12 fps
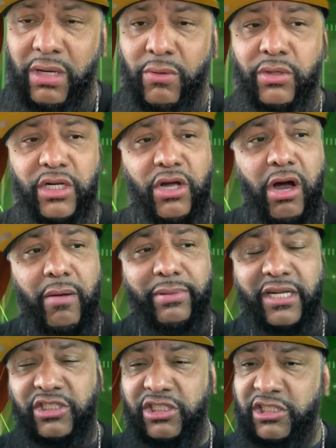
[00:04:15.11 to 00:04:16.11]
I want to God
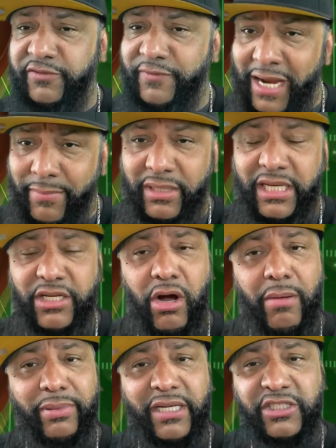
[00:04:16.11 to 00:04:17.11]
bless his family.
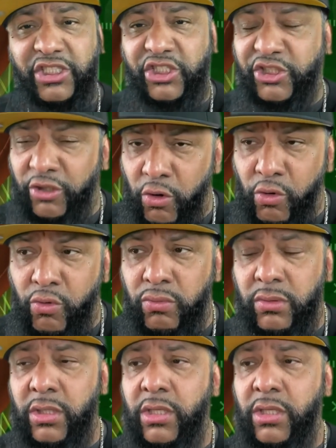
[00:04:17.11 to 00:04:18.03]
God bless his soul.